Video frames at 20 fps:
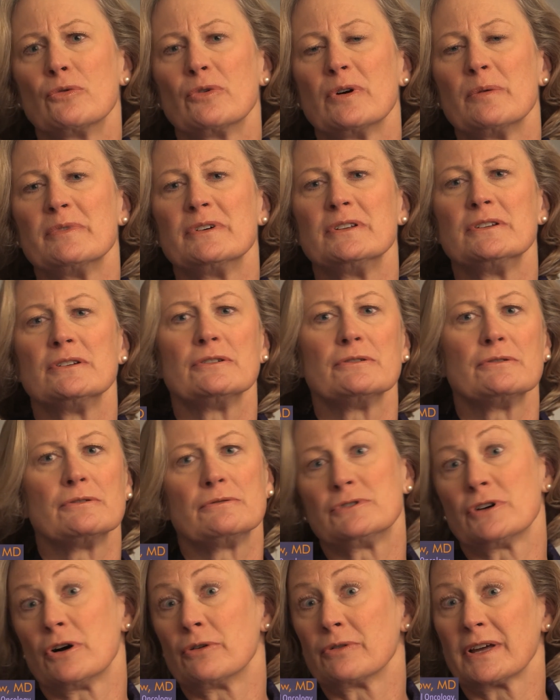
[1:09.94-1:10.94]
Women
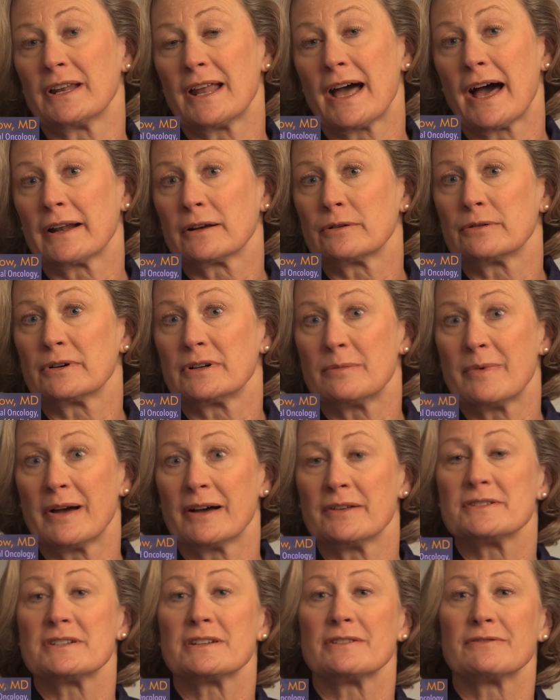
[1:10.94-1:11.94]
who don't get adequate
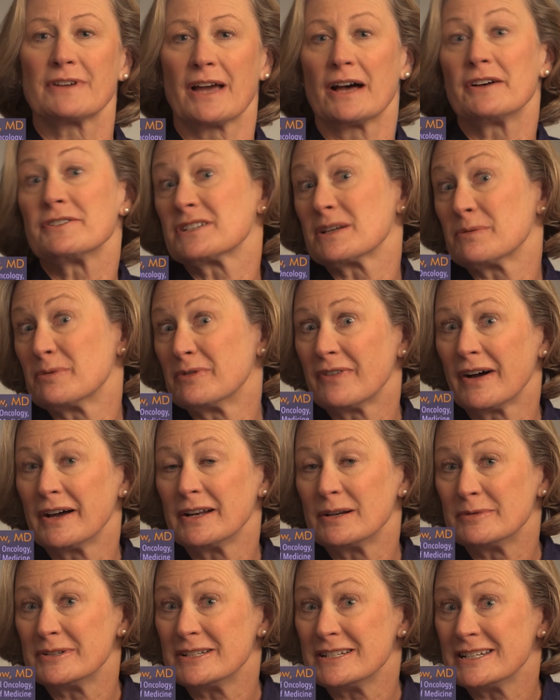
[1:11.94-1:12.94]
amounts of calcium and
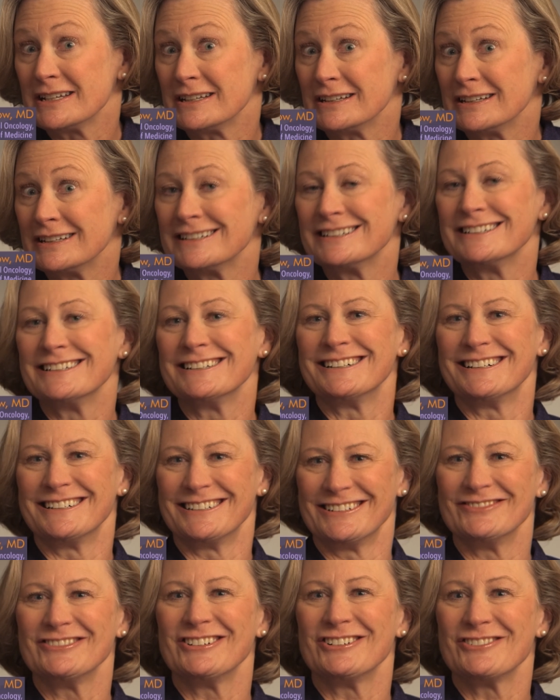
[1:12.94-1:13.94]
vitamin D,
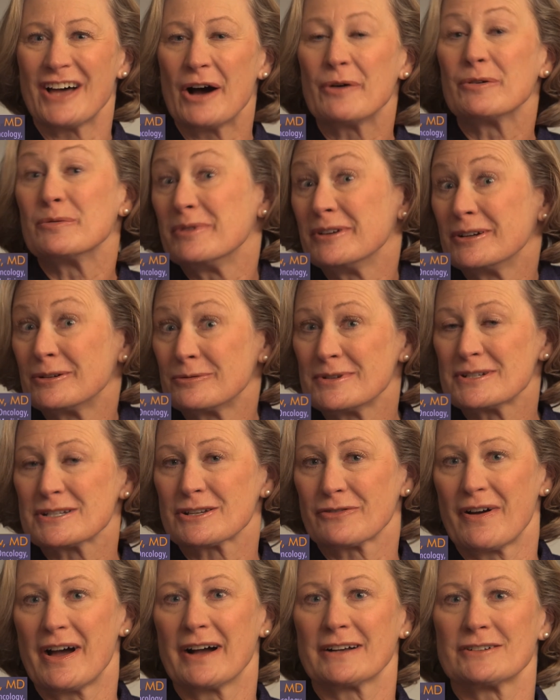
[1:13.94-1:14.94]
that would be a
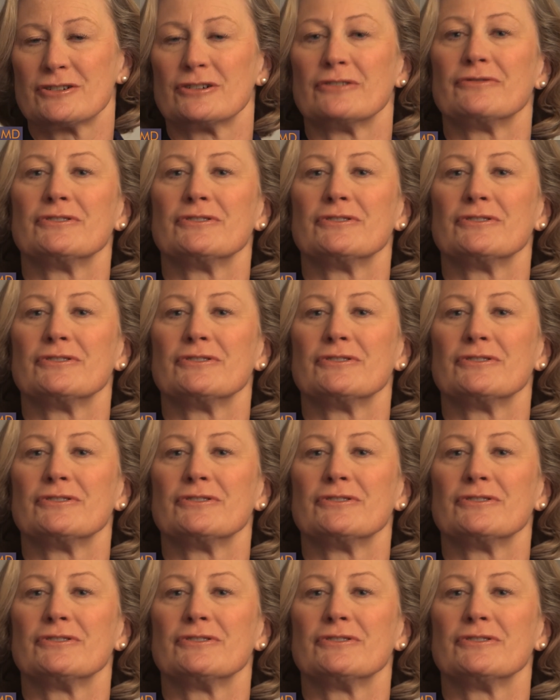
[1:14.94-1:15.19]
risk factor